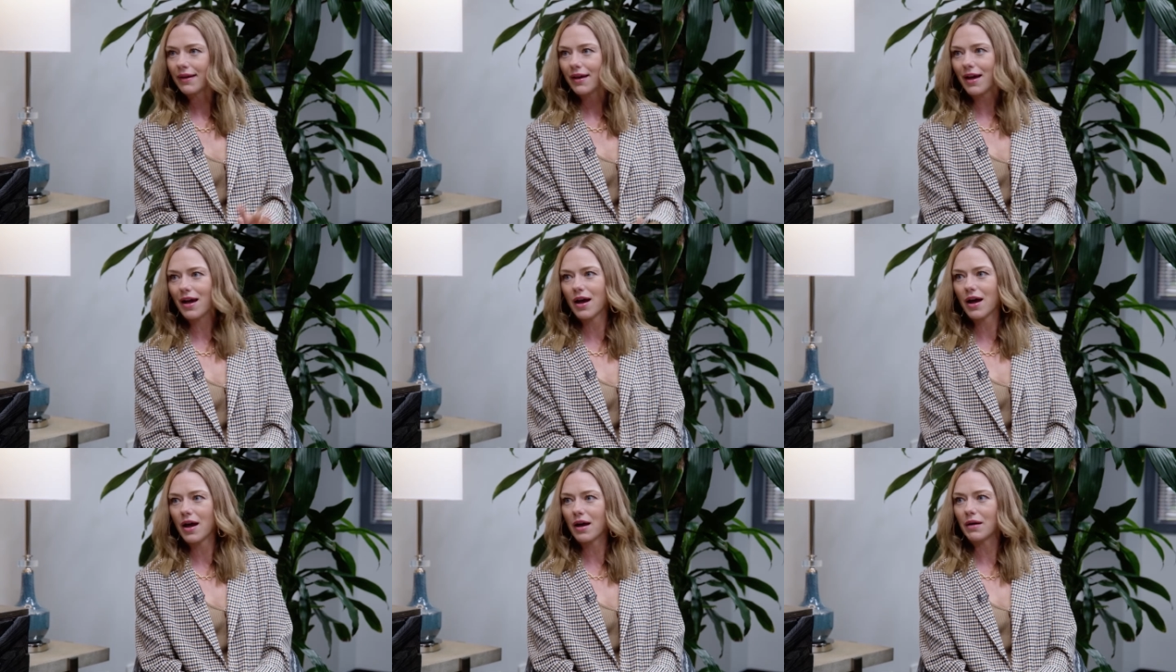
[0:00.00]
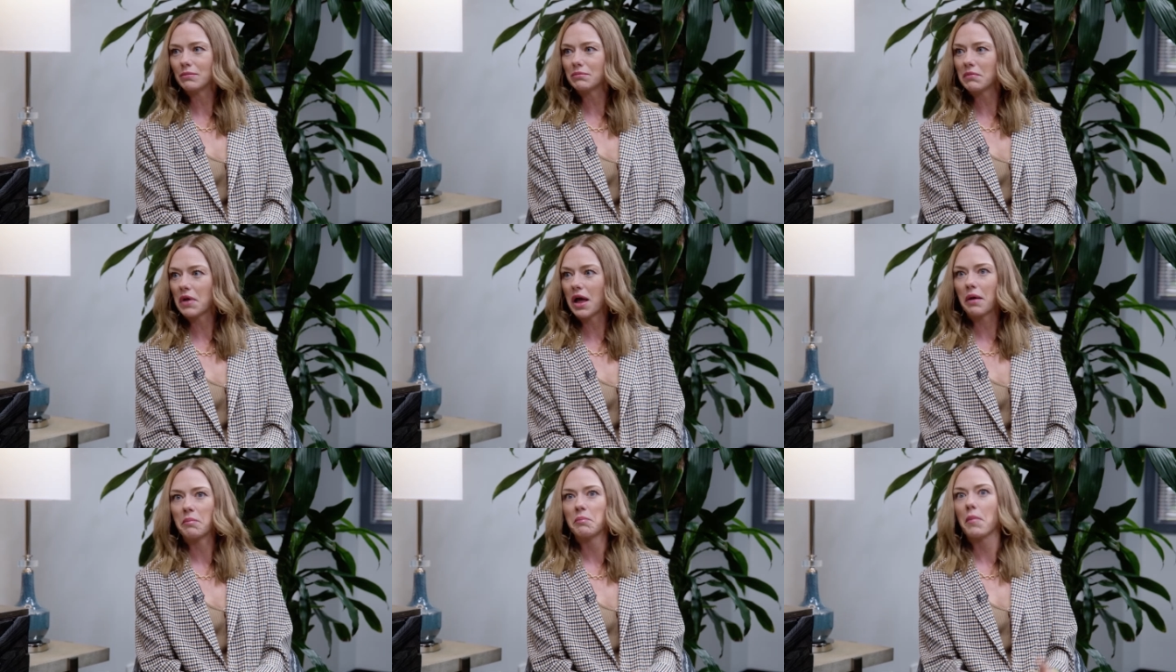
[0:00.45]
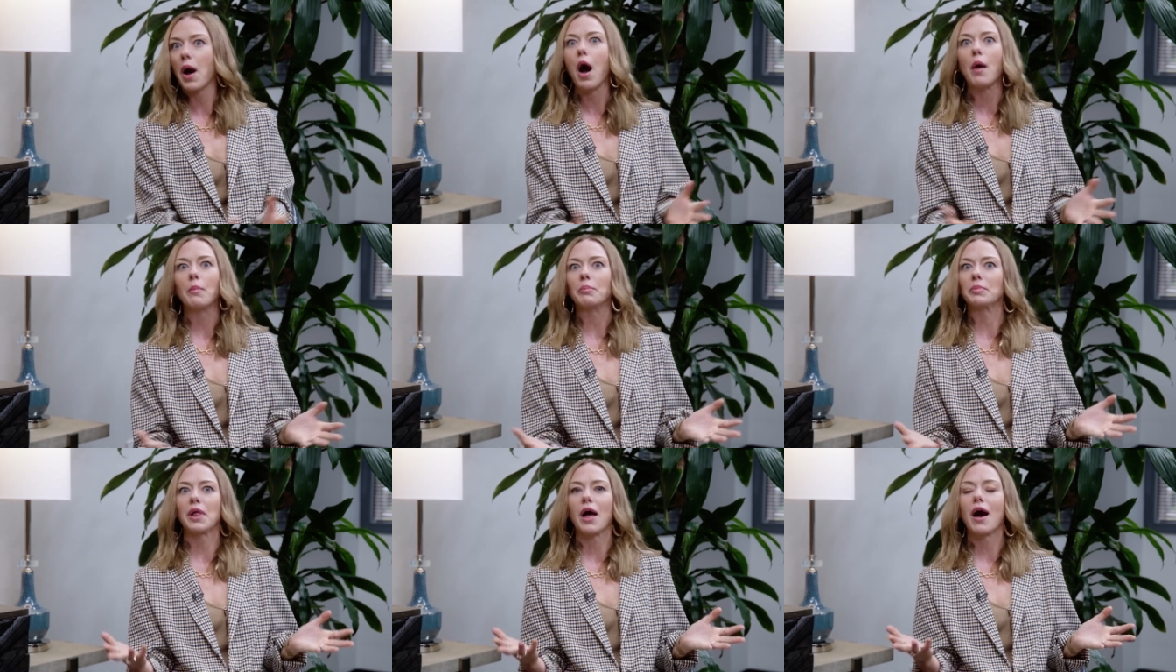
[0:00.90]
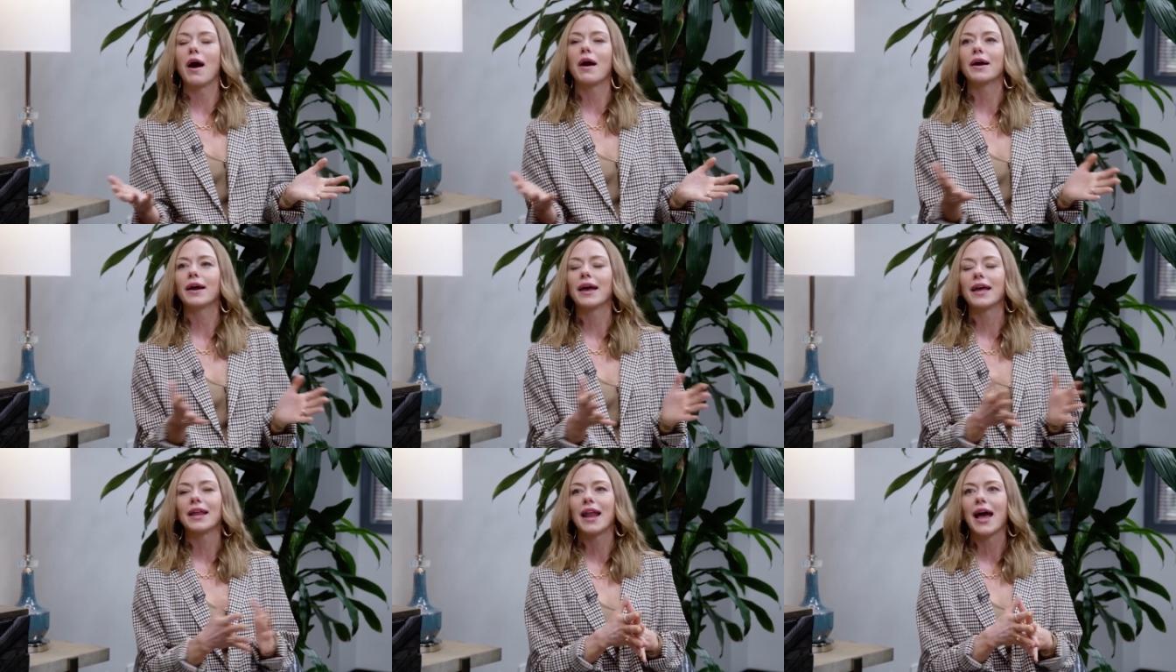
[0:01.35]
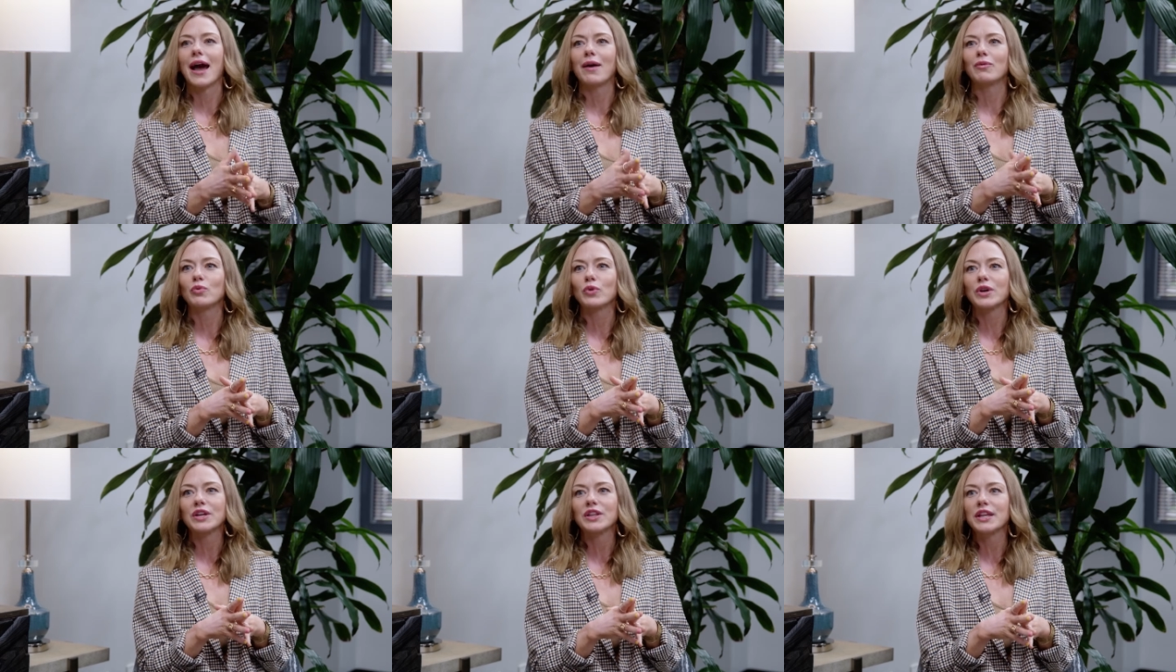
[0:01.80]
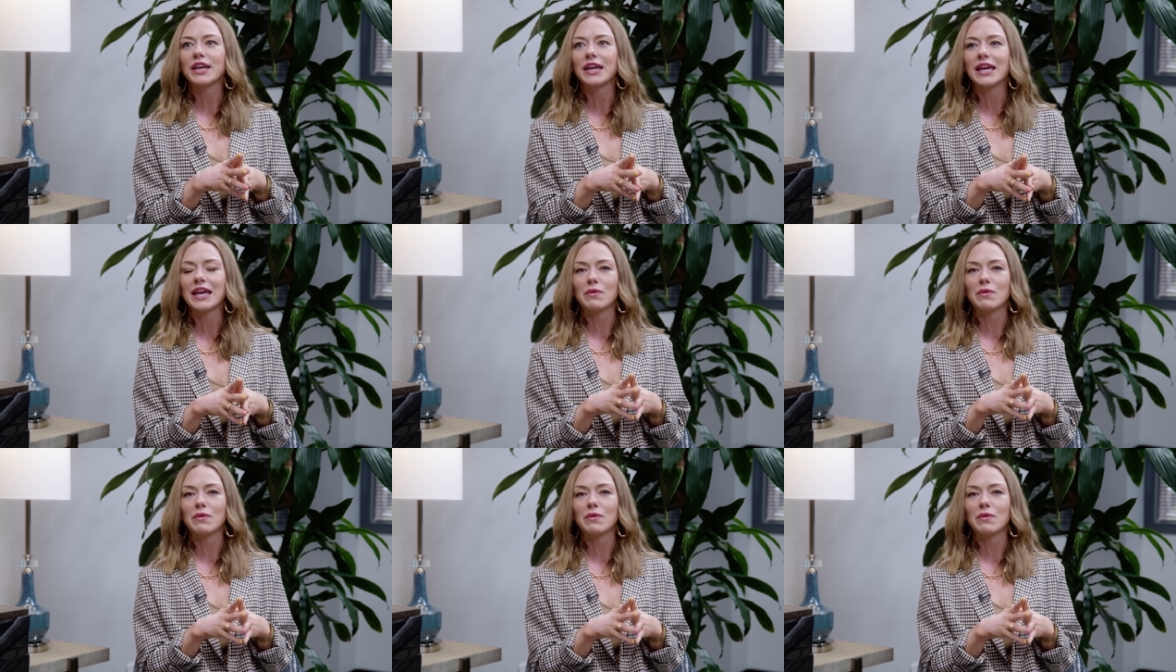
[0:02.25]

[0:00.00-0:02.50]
um, a mom blog, and I really,